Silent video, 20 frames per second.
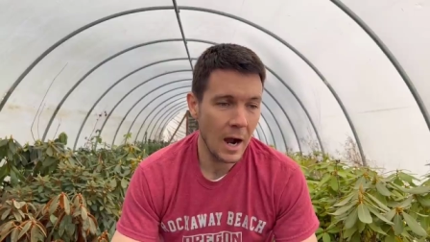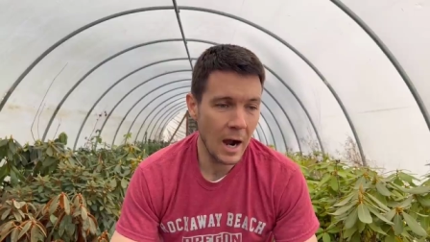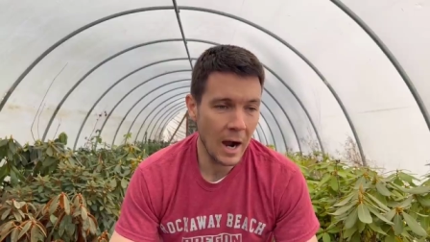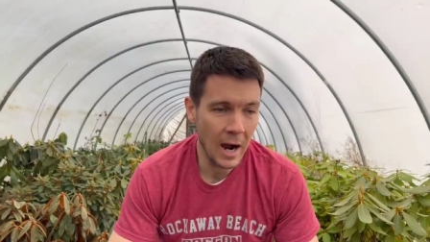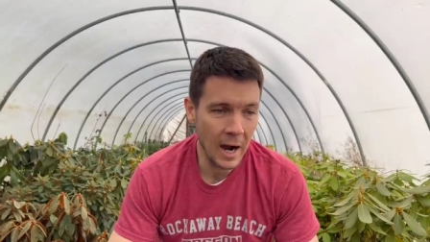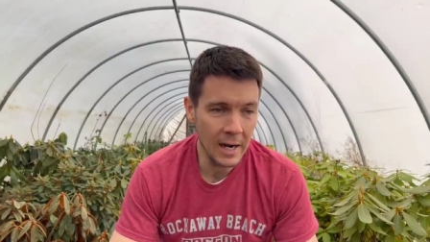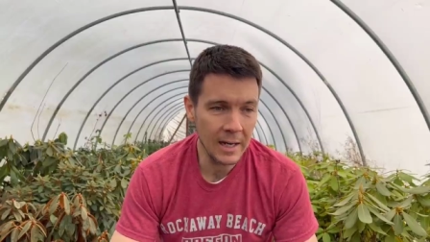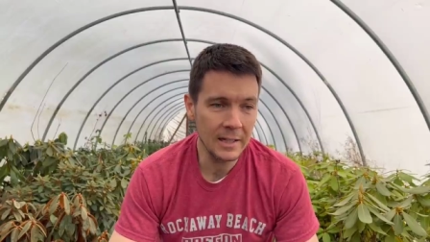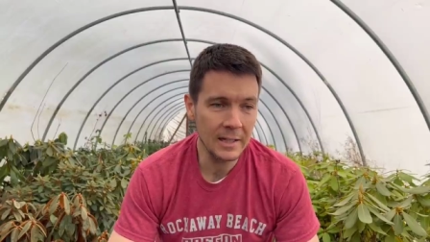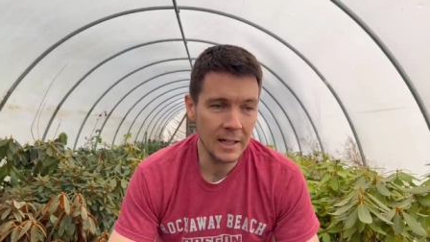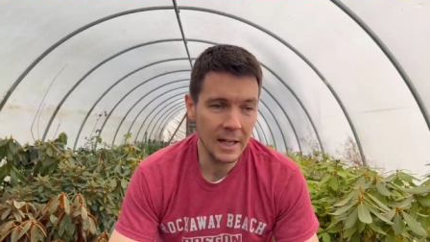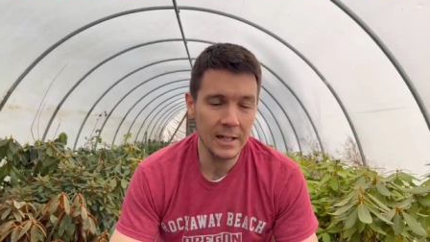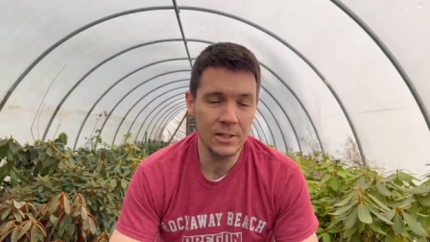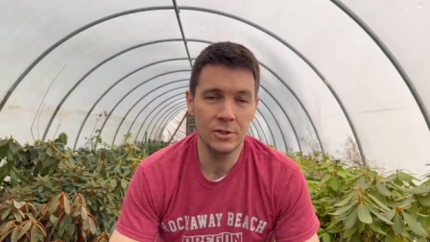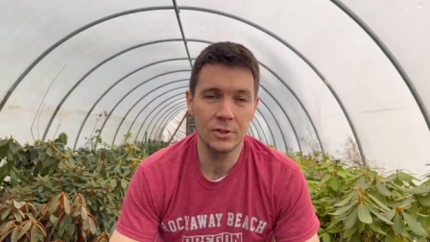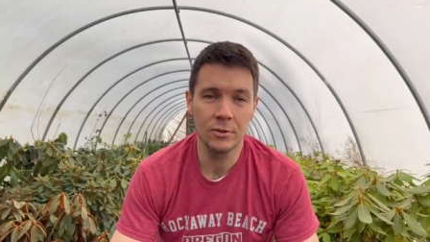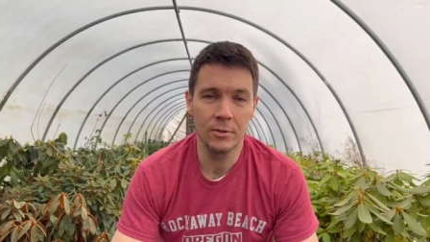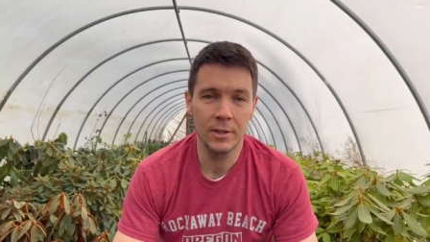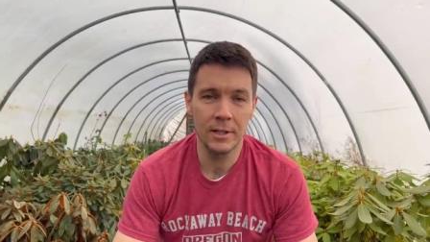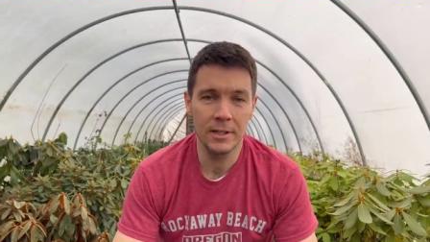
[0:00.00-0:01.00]
I
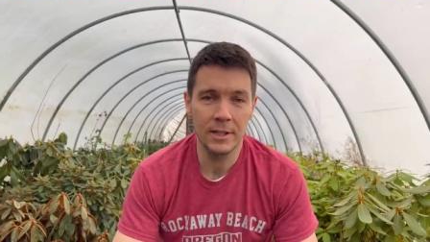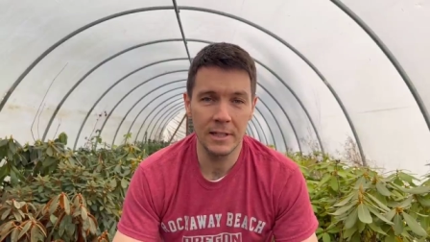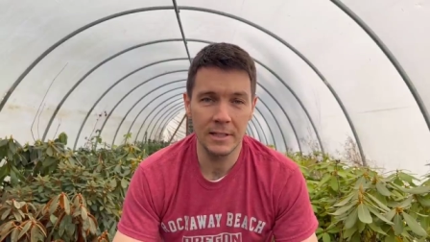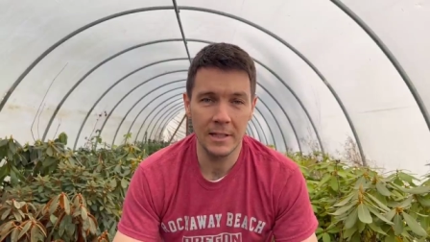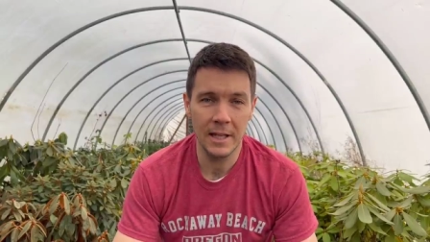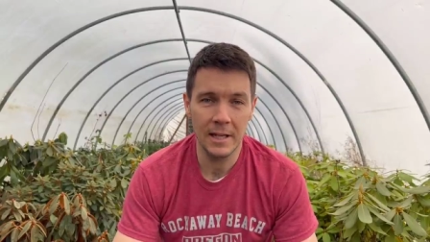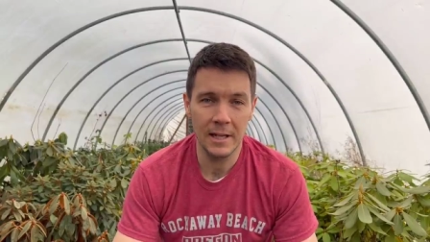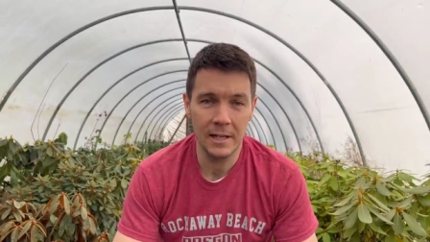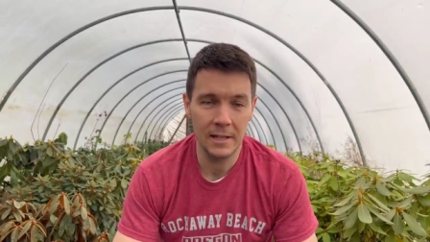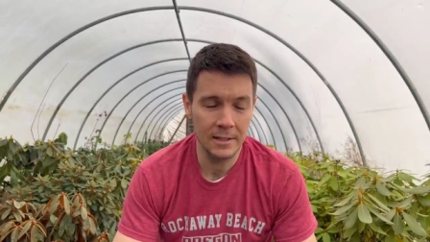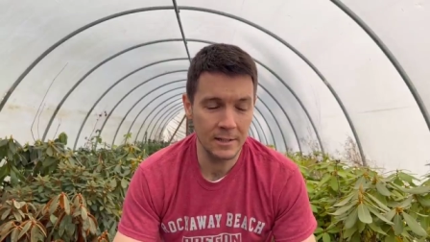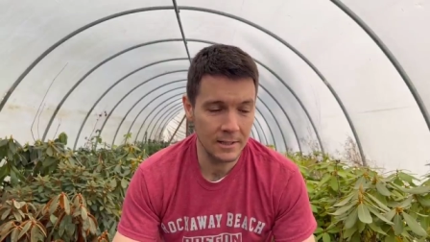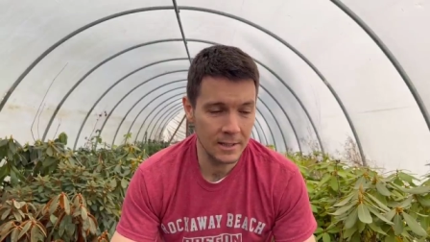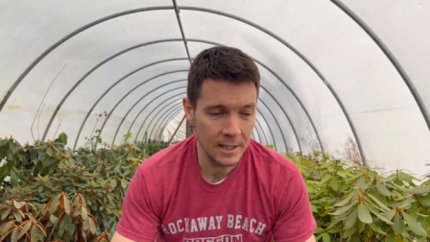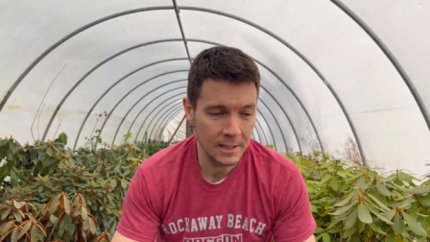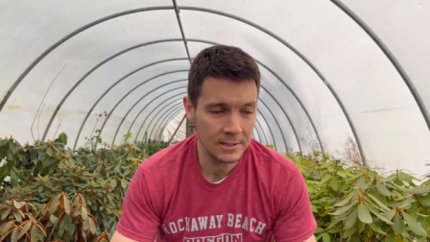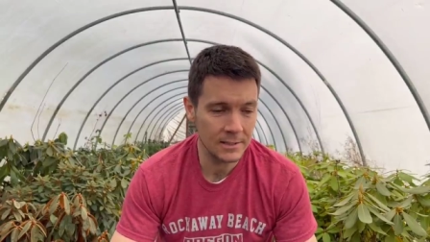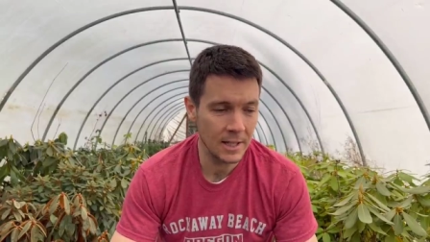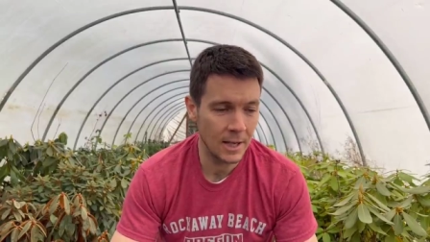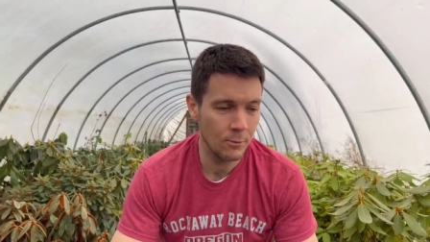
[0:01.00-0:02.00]
like doing thing that,
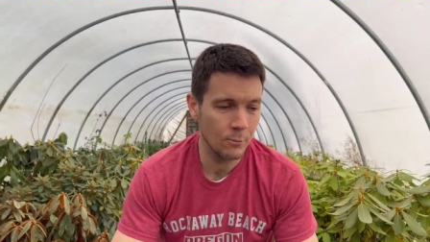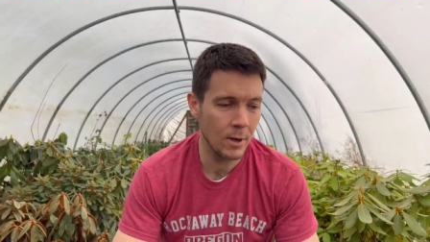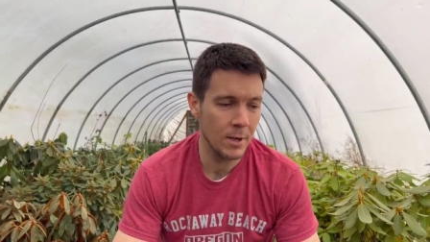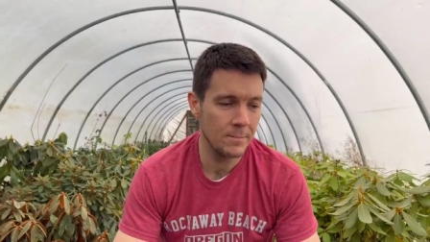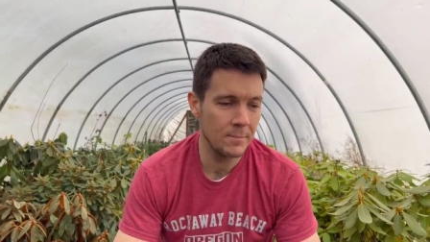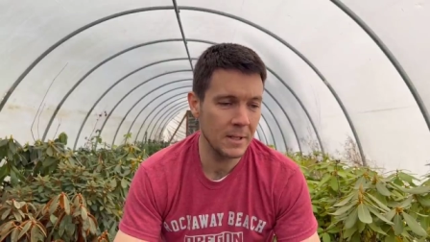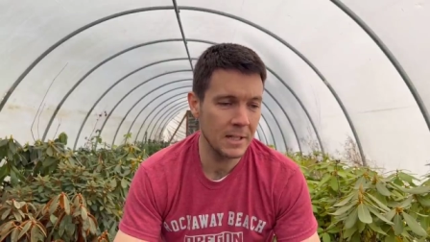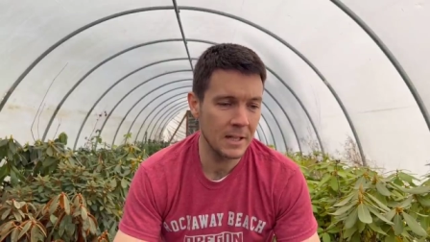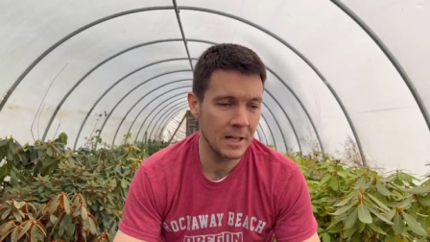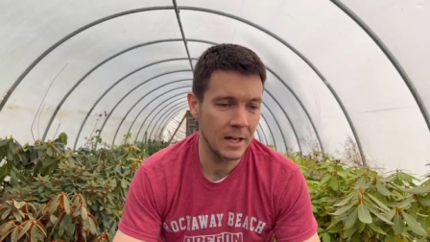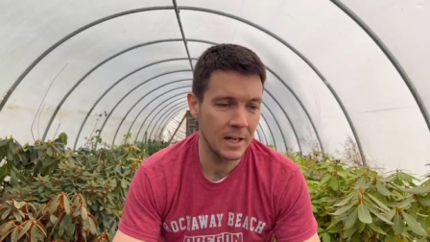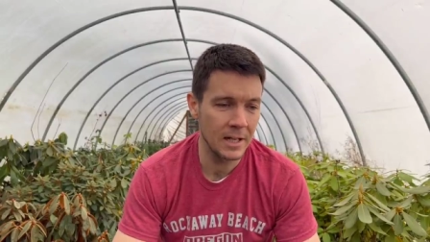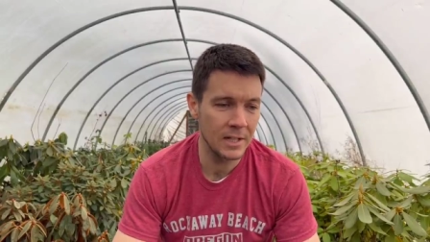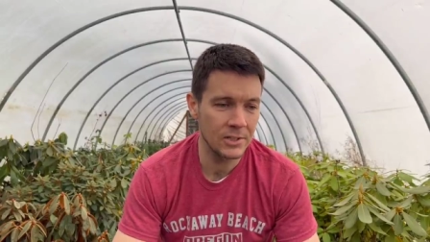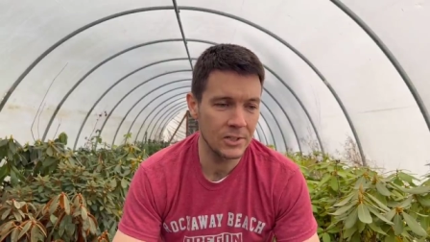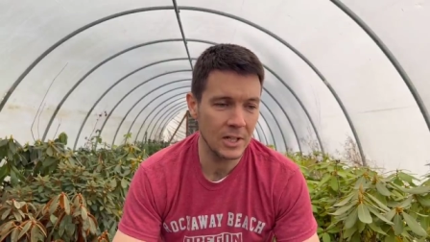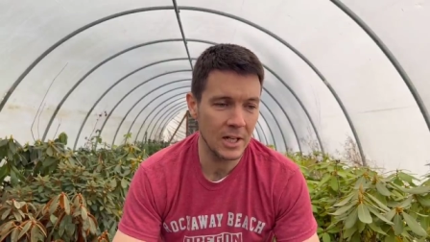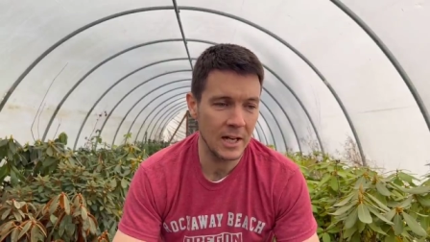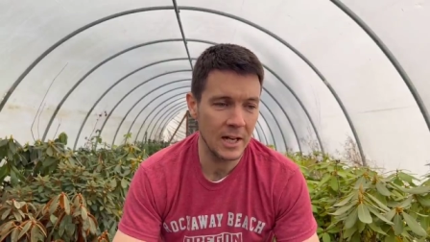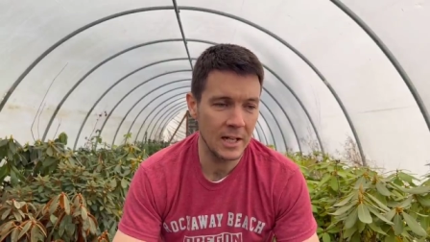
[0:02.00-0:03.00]
things that way
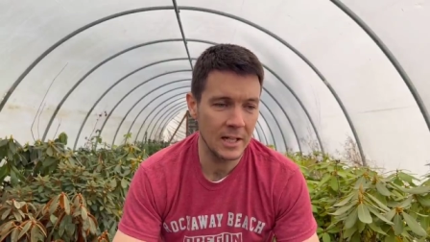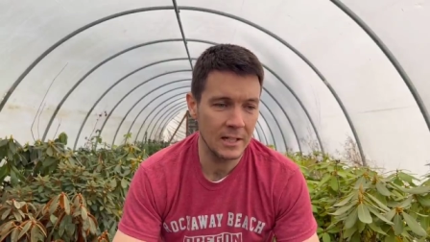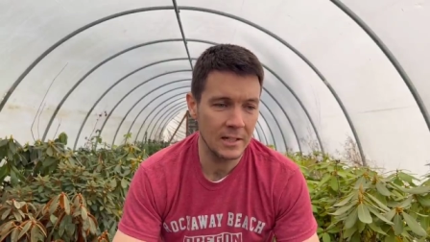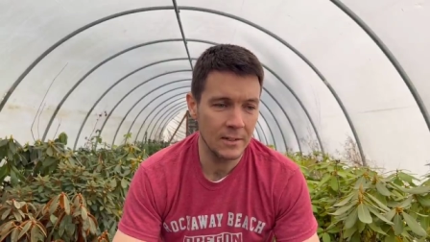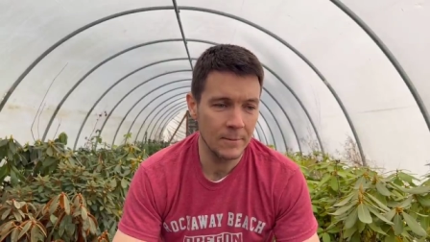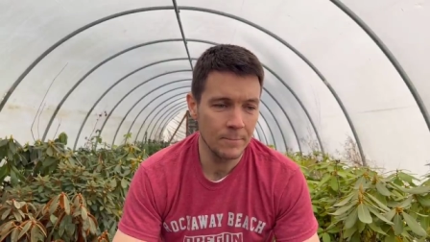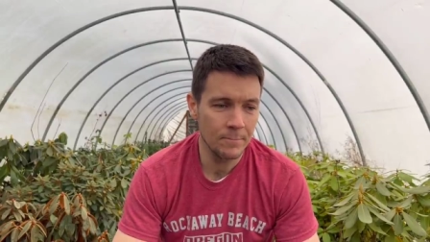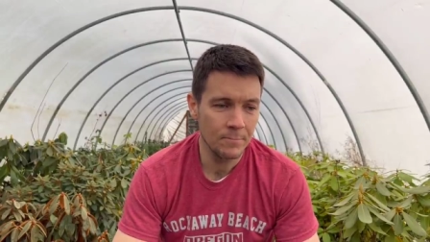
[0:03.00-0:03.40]
because it